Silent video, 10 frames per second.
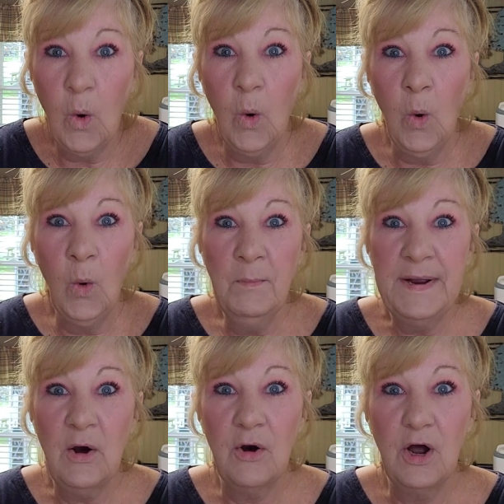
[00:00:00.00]
Oh
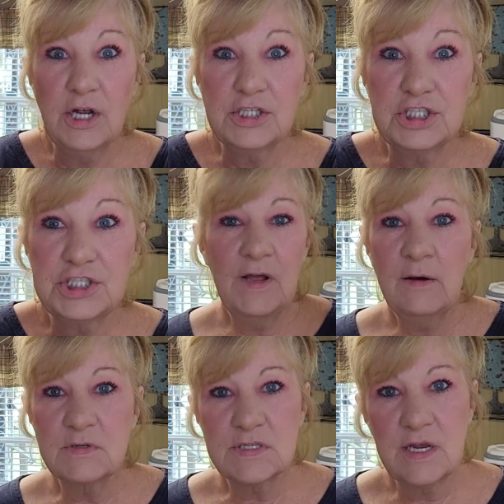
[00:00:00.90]
my gosh.
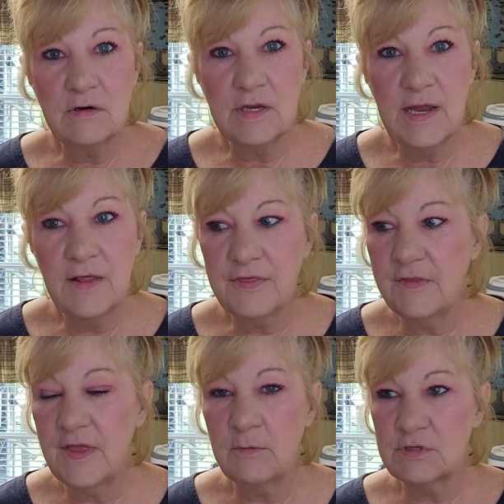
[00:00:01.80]
I was scared to death
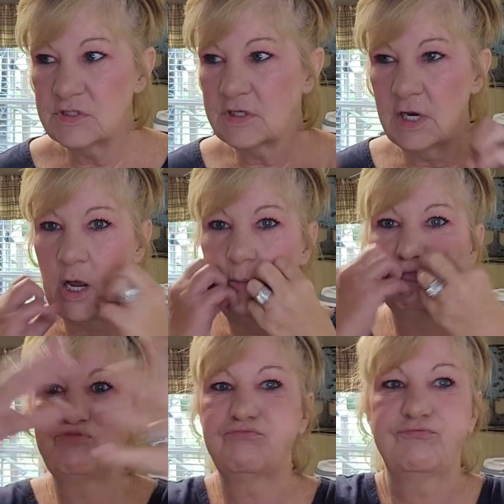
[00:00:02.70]
that they were just gonna go,
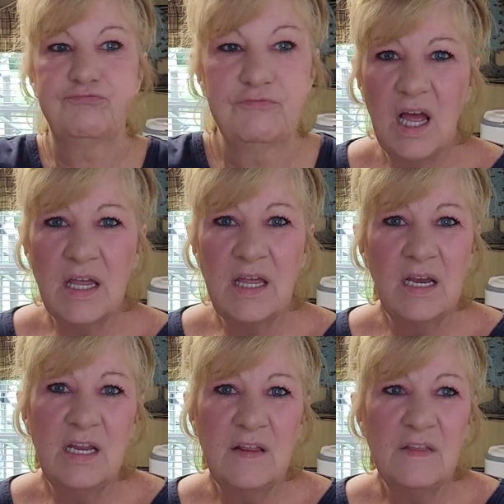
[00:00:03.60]
I
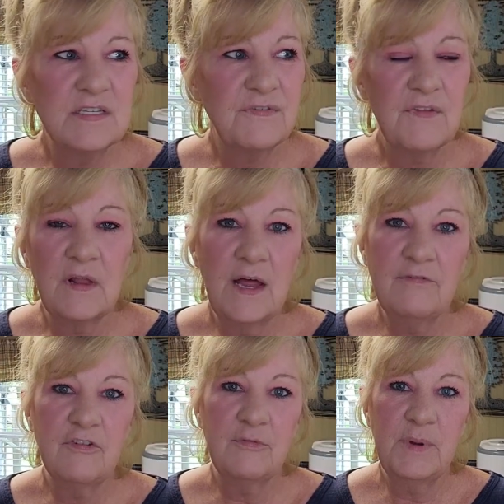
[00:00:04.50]
can't eat this for the
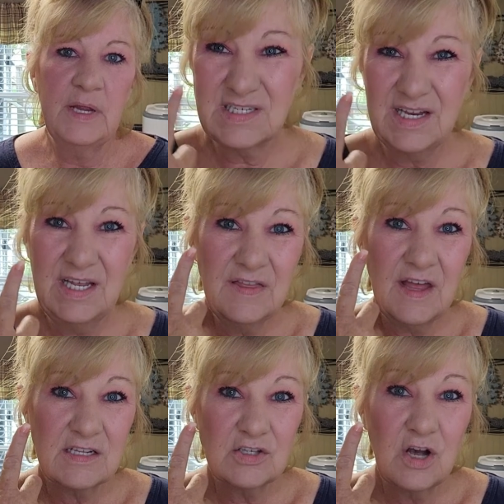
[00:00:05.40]
life of me. So it hit
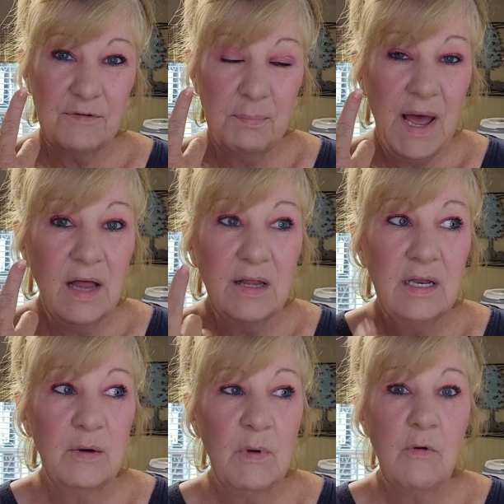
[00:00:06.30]
that soft
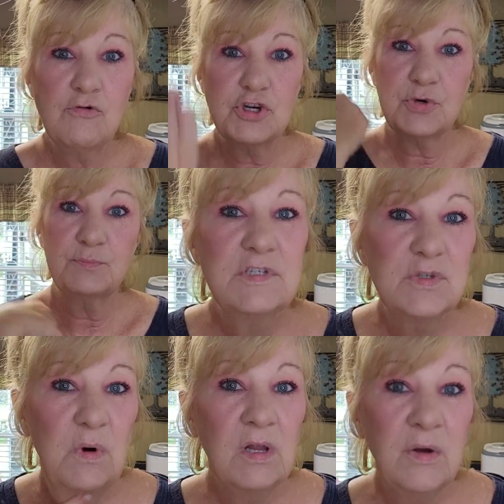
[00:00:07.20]
palate and went
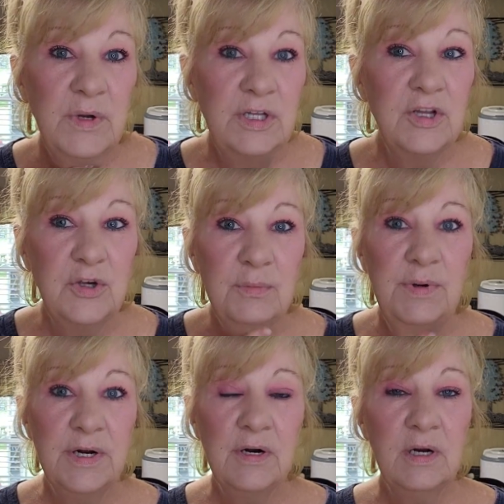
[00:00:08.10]
swallowing tube
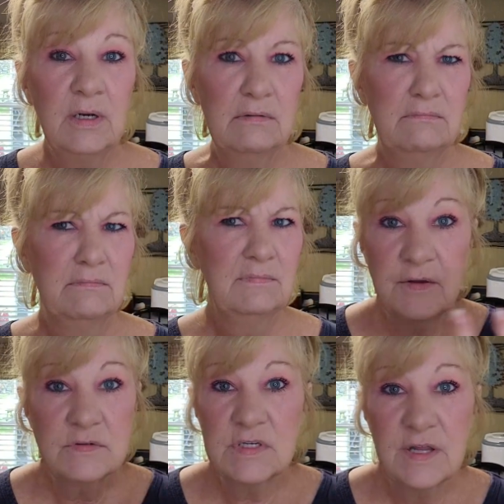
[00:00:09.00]
here.
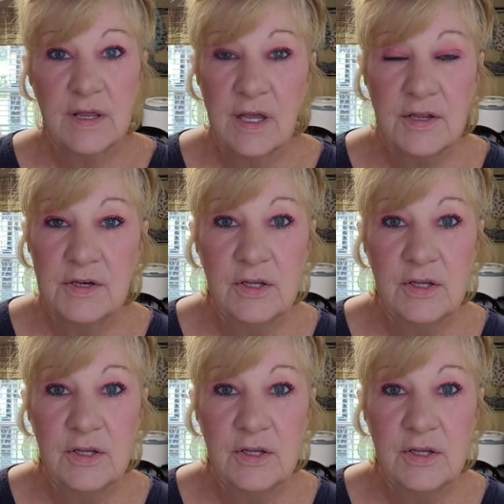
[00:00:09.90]
There's nothing I could